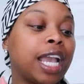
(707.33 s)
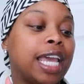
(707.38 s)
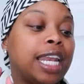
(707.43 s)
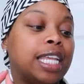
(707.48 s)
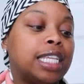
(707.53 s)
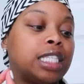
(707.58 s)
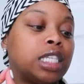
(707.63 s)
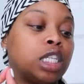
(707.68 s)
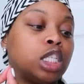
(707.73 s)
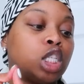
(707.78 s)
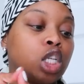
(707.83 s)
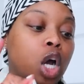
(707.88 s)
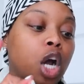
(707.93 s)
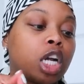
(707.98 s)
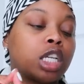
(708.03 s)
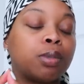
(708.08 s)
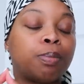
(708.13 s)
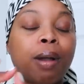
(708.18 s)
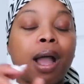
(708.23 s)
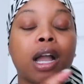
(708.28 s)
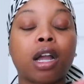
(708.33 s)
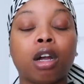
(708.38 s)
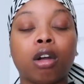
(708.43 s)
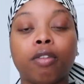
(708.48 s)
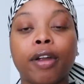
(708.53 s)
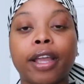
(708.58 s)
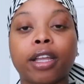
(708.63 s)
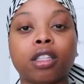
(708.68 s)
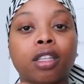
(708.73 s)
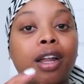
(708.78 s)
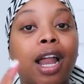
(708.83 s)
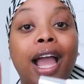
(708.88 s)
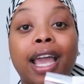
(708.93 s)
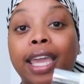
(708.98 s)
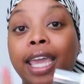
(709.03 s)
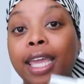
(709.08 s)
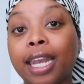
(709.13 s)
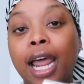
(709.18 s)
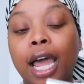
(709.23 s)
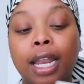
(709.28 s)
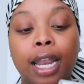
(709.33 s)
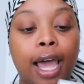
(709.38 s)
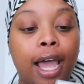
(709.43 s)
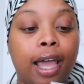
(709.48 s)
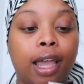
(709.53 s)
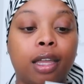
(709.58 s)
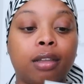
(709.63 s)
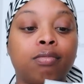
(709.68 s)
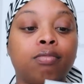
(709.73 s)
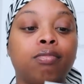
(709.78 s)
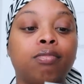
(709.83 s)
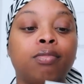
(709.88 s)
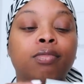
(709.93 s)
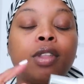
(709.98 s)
and it's a dark spot corrector i cannot lie